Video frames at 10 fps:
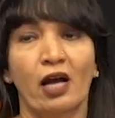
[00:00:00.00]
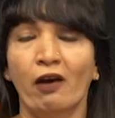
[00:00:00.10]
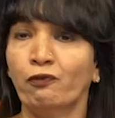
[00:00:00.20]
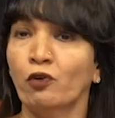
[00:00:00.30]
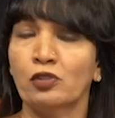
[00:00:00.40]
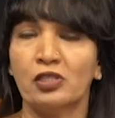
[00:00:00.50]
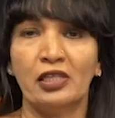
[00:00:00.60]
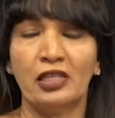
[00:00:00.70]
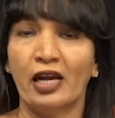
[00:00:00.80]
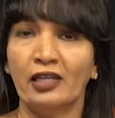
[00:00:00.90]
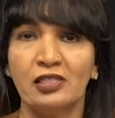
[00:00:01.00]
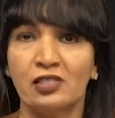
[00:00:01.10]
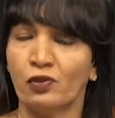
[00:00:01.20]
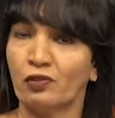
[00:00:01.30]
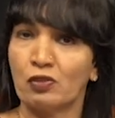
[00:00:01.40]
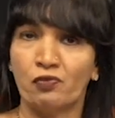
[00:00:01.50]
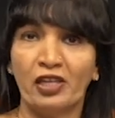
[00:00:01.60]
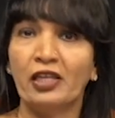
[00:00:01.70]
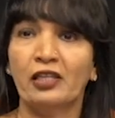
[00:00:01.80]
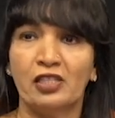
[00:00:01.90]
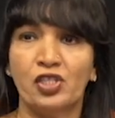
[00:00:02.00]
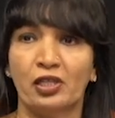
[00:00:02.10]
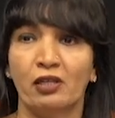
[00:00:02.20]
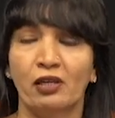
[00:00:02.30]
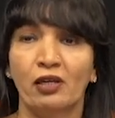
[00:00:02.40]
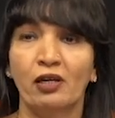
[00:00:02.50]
Of course, it had its, it was very rigid,